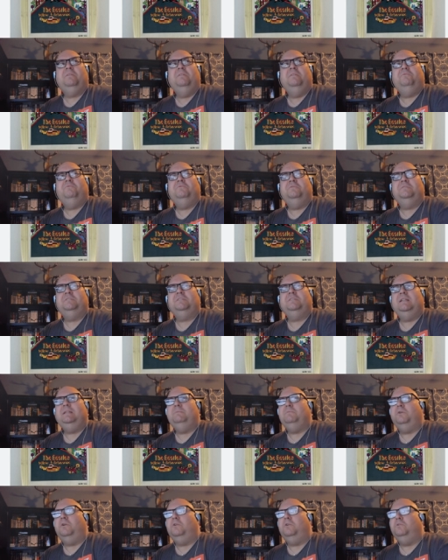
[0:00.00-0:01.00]
for this guy
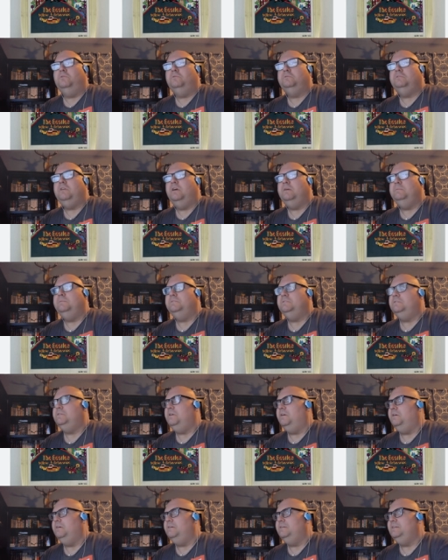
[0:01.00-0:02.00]
named Earl Thomas
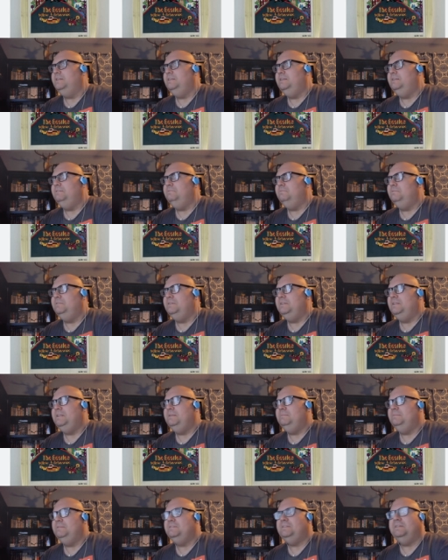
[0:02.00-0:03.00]
Conley one
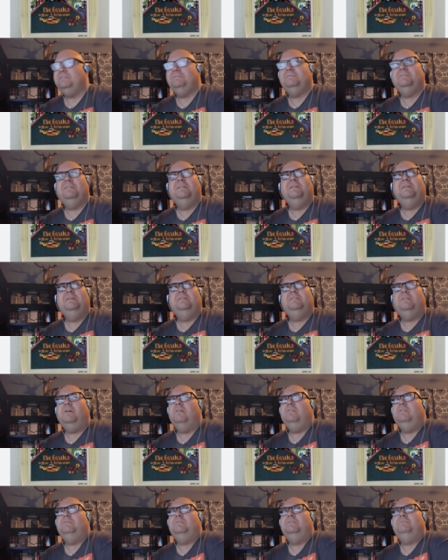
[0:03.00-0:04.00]
time. It was like the
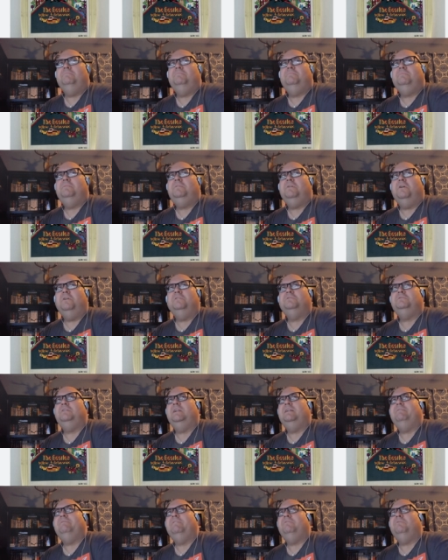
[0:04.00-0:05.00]
only concert
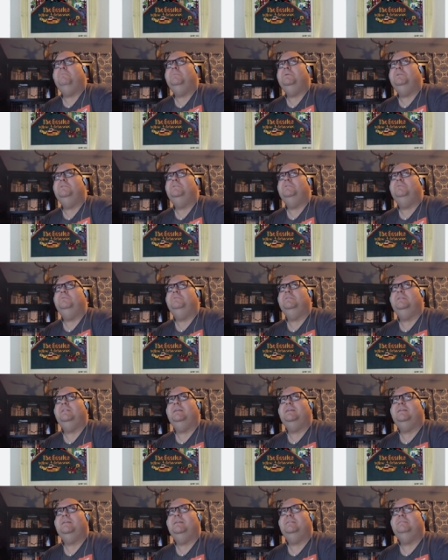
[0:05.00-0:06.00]
I've ever been to until
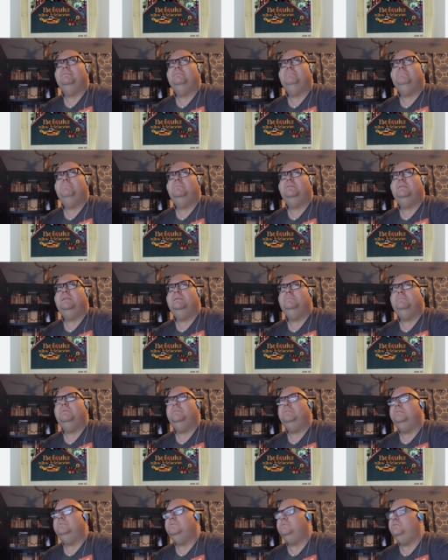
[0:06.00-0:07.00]
I got, became
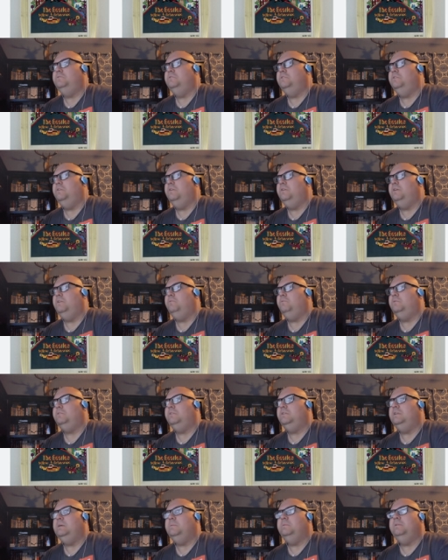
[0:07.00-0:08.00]
a security guard and I worked a
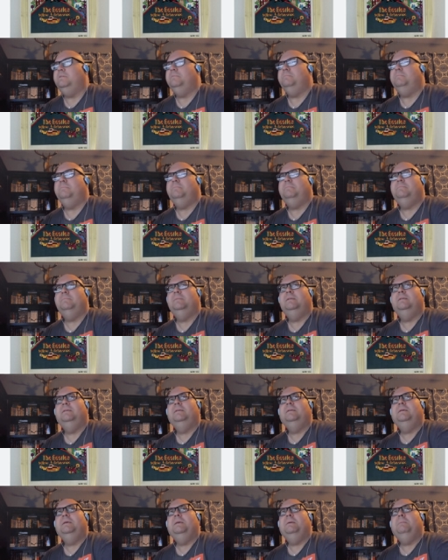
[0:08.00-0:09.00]
couple of them.
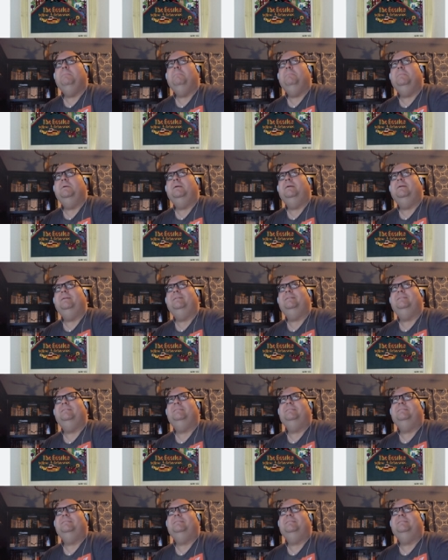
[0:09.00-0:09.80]
But